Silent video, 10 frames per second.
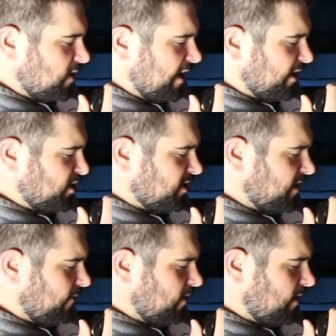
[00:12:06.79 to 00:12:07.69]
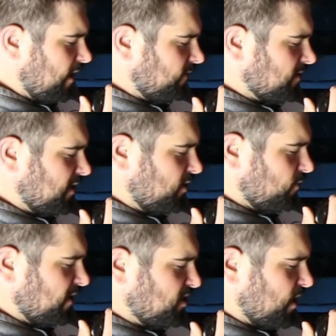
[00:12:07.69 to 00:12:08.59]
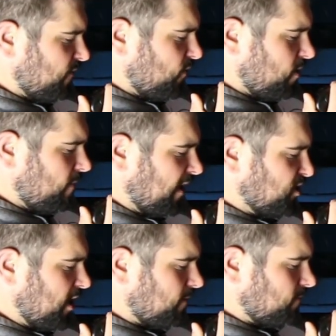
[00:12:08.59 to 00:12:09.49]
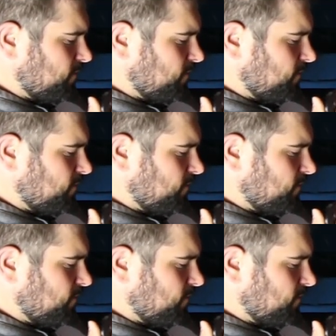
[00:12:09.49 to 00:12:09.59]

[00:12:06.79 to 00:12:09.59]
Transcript: KJ7FZU reaching out for a mic check.